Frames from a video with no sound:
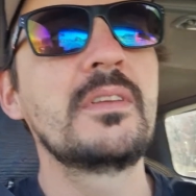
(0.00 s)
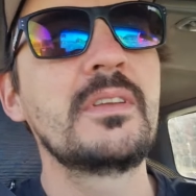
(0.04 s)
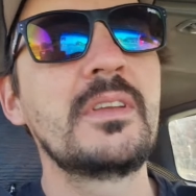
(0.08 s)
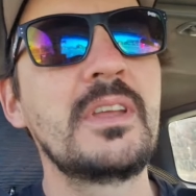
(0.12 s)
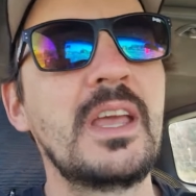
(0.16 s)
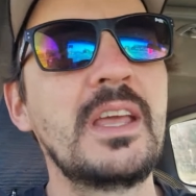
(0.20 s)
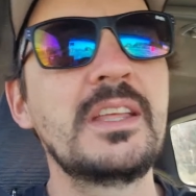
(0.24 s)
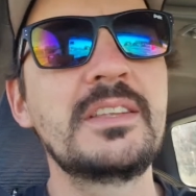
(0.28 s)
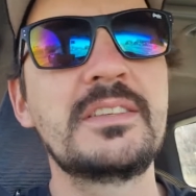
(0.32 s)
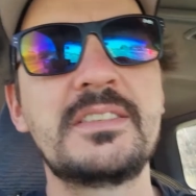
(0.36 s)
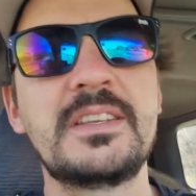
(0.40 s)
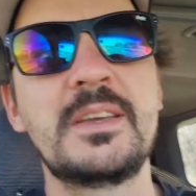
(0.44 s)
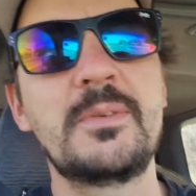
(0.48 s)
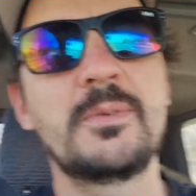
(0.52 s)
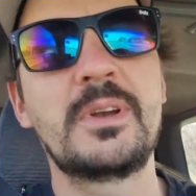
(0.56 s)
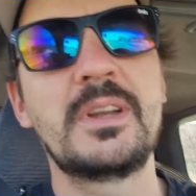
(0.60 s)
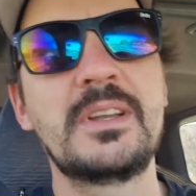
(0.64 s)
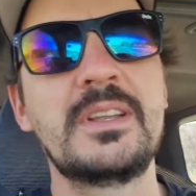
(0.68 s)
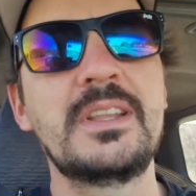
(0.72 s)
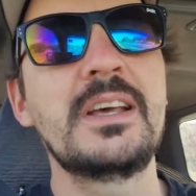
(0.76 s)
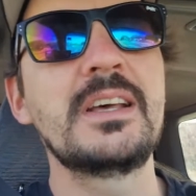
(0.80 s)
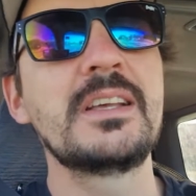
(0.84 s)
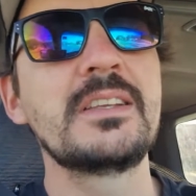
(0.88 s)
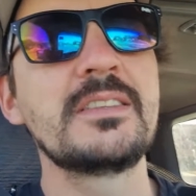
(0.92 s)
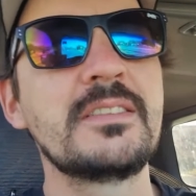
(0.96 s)
and see what it
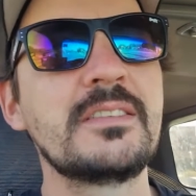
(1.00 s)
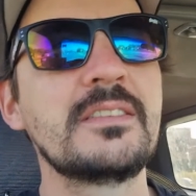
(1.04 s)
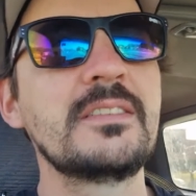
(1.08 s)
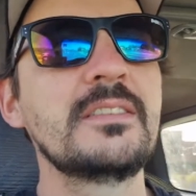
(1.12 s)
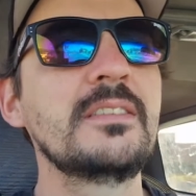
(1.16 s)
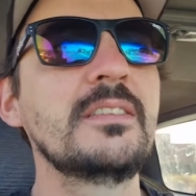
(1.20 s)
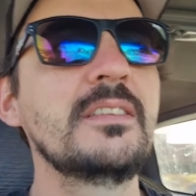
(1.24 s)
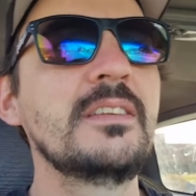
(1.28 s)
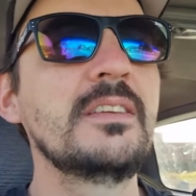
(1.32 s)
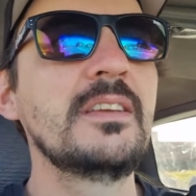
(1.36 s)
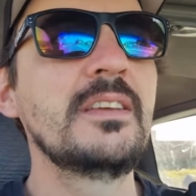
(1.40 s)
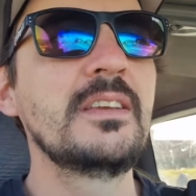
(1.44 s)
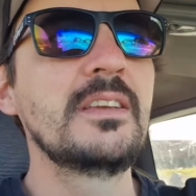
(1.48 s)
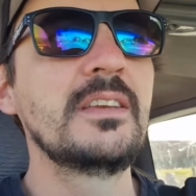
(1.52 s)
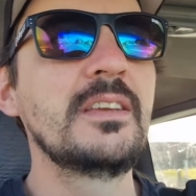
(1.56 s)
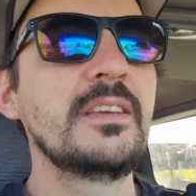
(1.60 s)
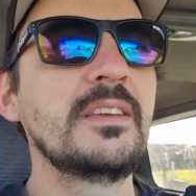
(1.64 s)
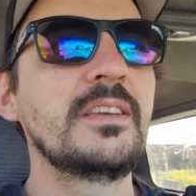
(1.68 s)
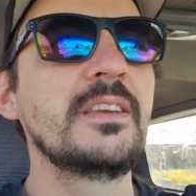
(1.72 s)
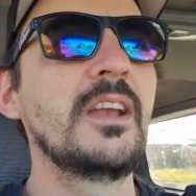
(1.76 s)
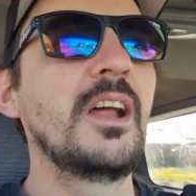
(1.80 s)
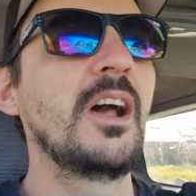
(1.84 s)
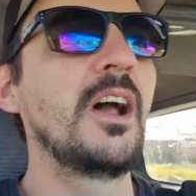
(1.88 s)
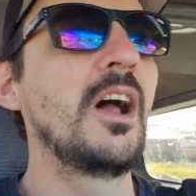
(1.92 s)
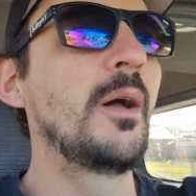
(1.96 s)
does.
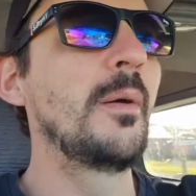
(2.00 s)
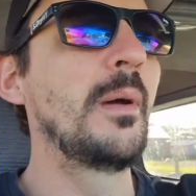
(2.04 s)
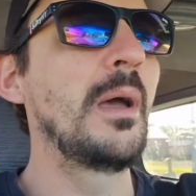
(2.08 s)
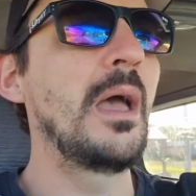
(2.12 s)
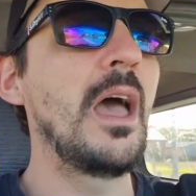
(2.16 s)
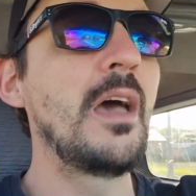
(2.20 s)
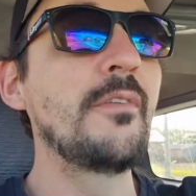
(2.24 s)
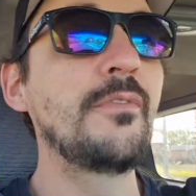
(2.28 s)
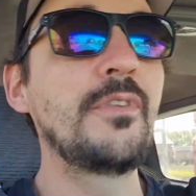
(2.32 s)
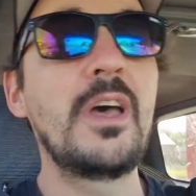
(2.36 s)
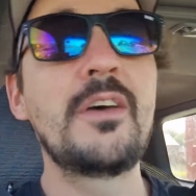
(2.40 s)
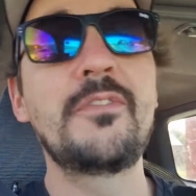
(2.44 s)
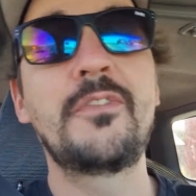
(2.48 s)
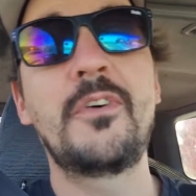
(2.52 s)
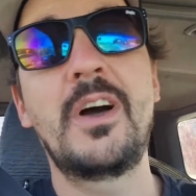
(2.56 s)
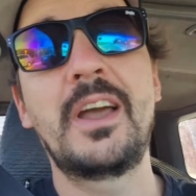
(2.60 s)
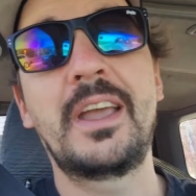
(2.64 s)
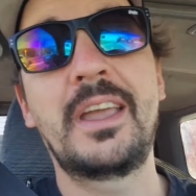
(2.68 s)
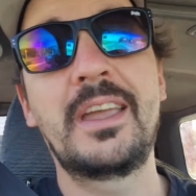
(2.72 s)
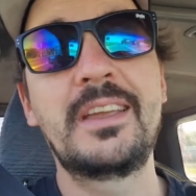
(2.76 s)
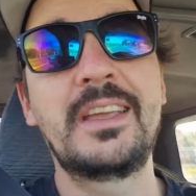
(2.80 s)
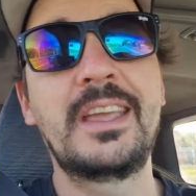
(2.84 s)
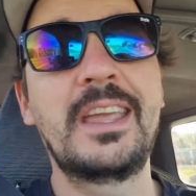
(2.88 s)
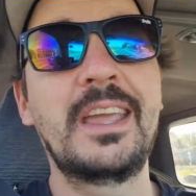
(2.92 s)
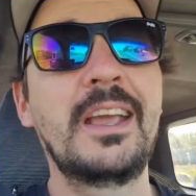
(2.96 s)
You know, if I
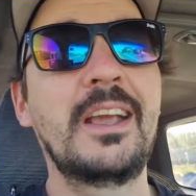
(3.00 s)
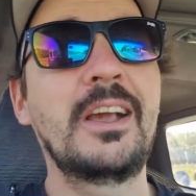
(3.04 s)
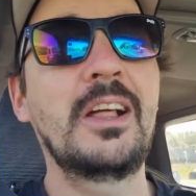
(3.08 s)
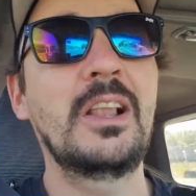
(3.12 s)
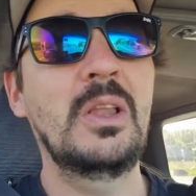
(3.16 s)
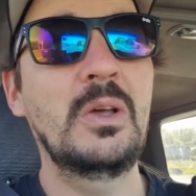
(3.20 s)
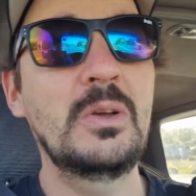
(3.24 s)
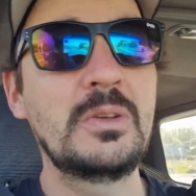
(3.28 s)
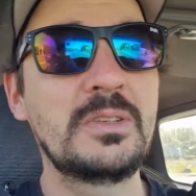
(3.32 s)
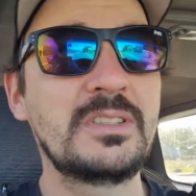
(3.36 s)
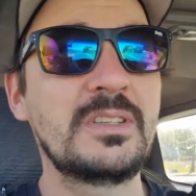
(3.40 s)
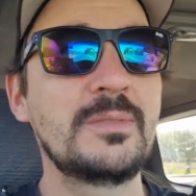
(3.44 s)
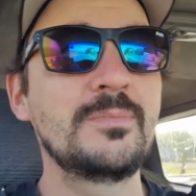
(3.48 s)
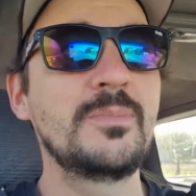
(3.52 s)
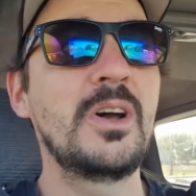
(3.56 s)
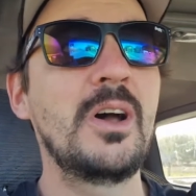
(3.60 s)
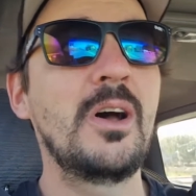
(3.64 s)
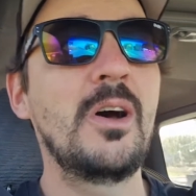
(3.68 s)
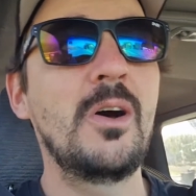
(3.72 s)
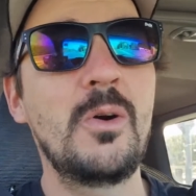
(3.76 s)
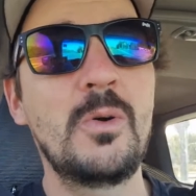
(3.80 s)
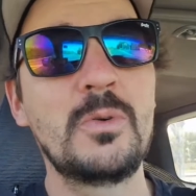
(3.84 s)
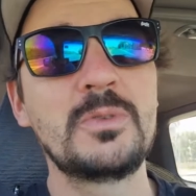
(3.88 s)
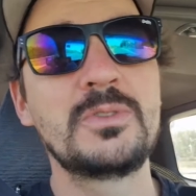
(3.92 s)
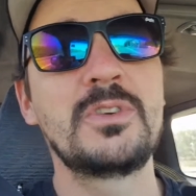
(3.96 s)
can get close to my
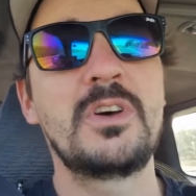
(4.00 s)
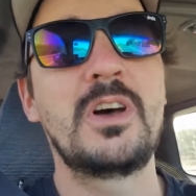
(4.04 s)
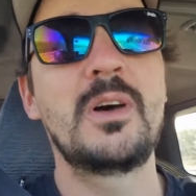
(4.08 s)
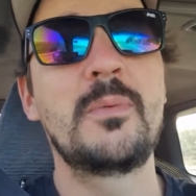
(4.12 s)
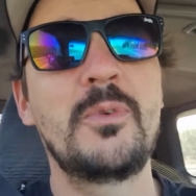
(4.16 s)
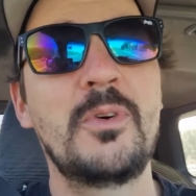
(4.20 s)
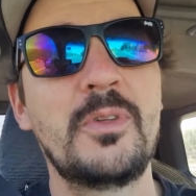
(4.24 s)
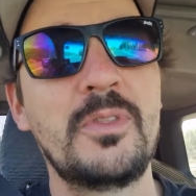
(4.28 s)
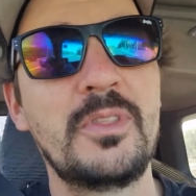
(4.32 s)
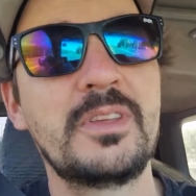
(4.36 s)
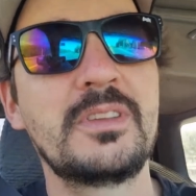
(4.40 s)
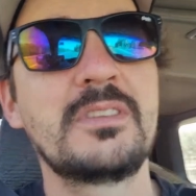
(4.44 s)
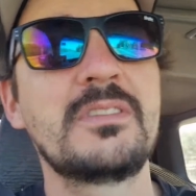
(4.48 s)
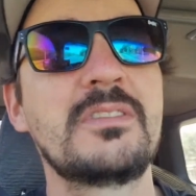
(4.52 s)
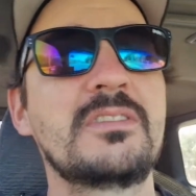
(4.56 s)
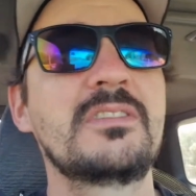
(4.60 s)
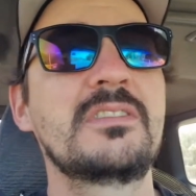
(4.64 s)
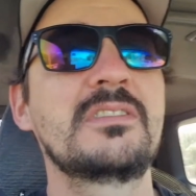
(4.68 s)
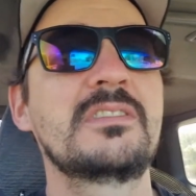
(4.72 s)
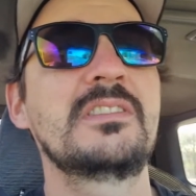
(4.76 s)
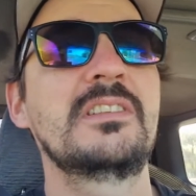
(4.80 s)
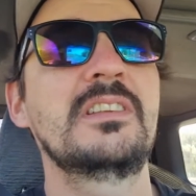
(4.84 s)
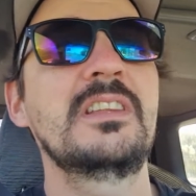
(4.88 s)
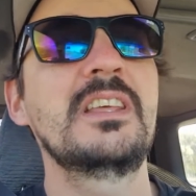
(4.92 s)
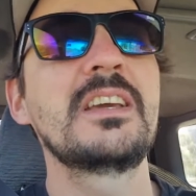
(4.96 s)
old time on the
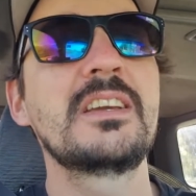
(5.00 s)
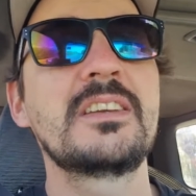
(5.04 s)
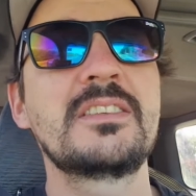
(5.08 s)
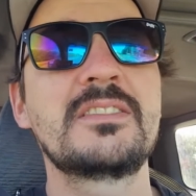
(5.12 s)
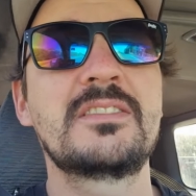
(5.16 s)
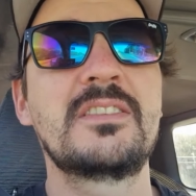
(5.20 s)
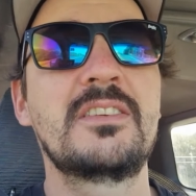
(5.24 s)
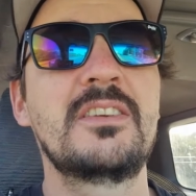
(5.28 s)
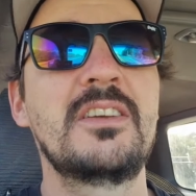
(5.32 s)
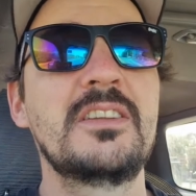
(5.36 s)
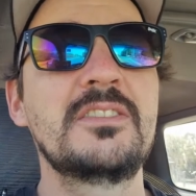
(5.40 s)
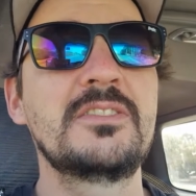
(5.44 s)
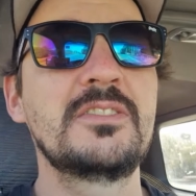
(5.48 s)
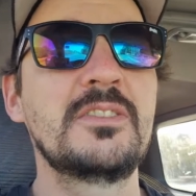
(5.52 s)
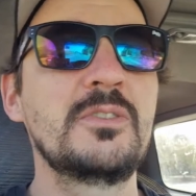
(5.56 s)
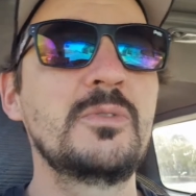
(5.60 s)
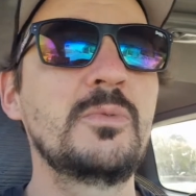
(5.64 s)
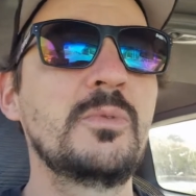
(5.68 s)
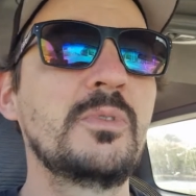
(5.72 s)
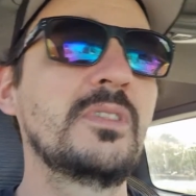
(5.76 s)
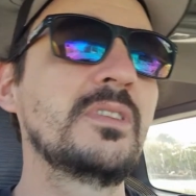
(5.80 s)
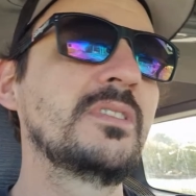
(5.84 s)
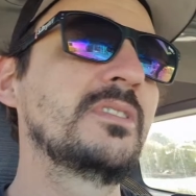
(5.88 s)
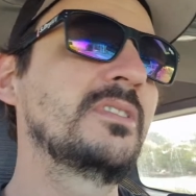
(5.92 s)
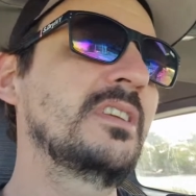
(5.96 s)
slicks than I do
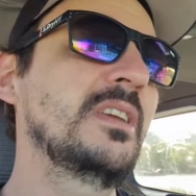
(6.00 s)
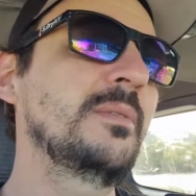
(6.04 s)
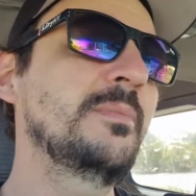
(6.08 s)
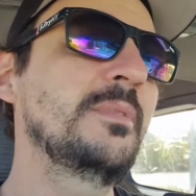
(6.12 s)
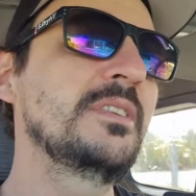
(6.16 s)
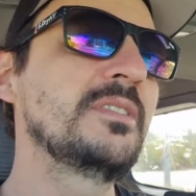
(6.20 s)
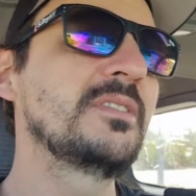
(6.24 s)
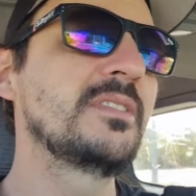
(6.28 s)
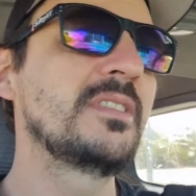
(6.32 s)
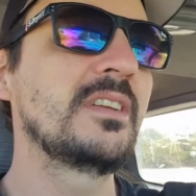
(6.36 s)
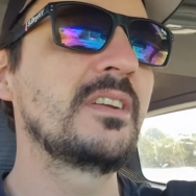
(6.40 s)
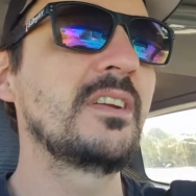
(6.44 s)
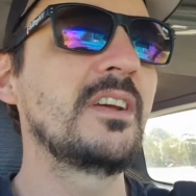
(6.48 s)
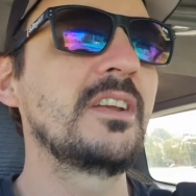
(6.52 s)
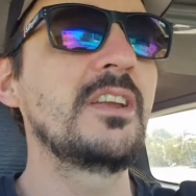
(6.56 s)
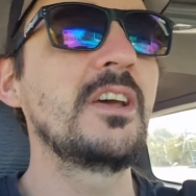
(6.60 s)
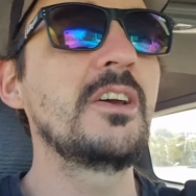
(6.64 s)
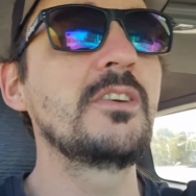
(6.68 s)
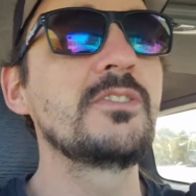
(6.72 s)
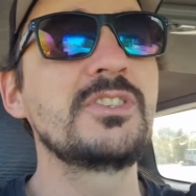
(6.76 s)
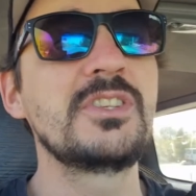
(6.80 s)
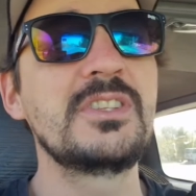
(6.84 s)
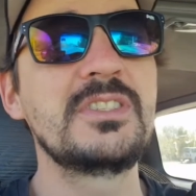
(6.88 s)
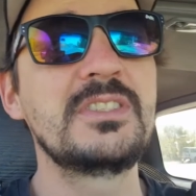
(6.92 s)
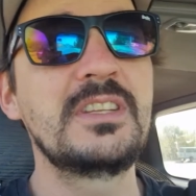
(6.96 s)
with the semis, then I know
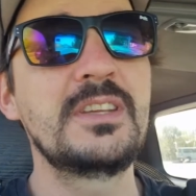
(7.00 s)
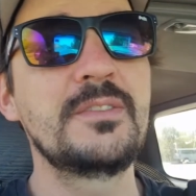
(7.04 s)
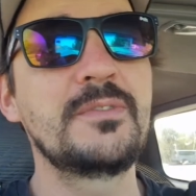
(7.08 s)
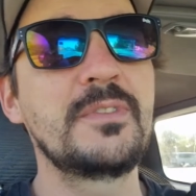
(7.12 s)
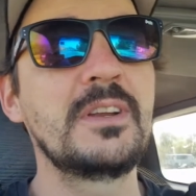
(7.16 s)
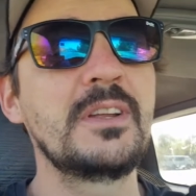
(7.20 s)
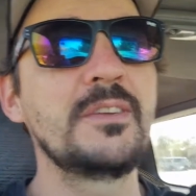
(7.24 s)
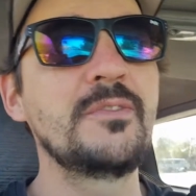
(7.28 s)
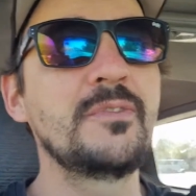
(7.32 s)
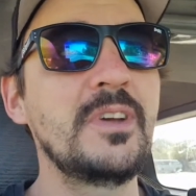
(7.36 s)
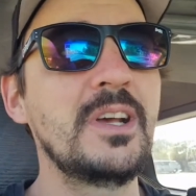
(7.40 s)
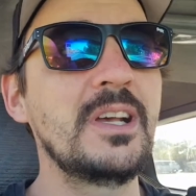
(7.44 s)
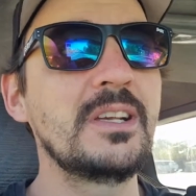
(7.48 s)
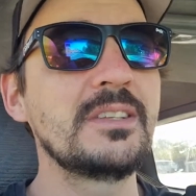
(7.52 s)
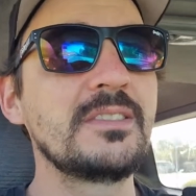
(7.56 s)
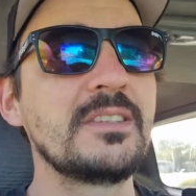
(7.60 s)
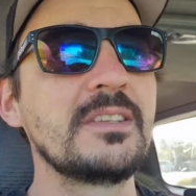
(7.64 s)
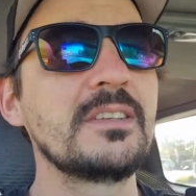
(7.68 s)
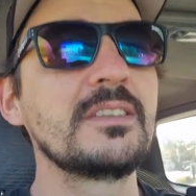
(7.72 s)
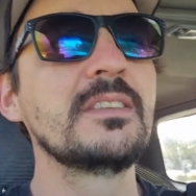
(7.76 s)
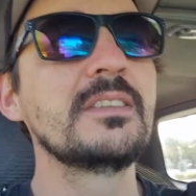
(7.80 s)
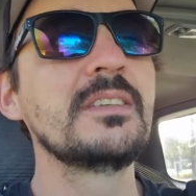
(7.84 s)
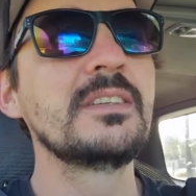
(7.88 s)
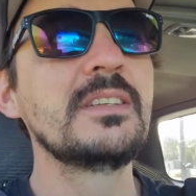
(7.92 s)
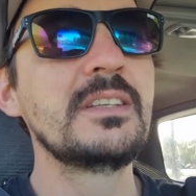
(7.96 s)
she's definitely faster.